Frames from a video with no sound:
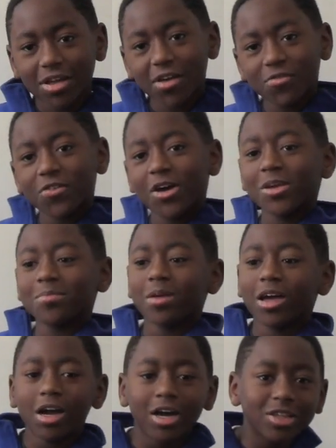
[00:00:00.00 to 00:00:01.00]
I find
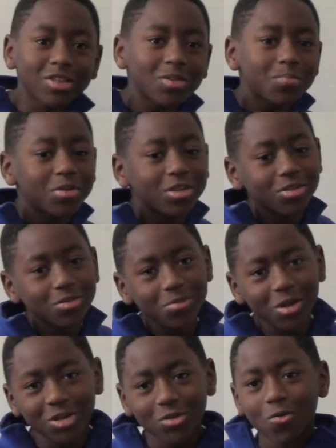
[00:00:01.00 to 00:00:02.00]
my honest opinion about